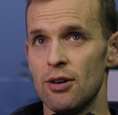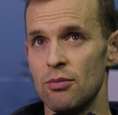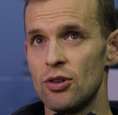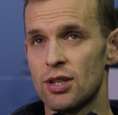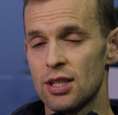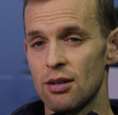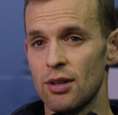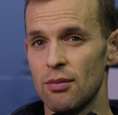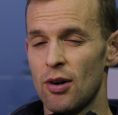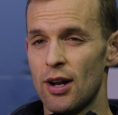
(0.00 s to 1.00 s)
an immune system
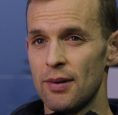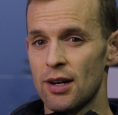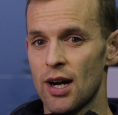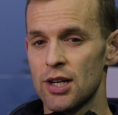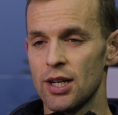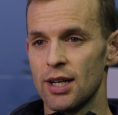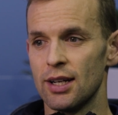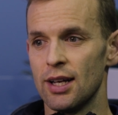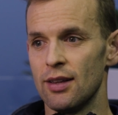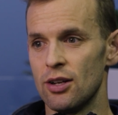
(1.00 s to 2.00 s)
that might have been crashing
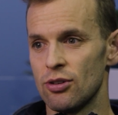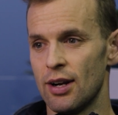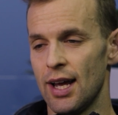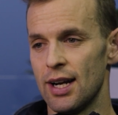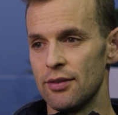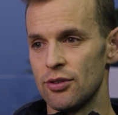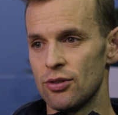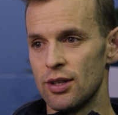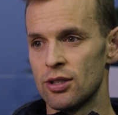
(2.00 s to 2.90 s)
and then trying to add another stress.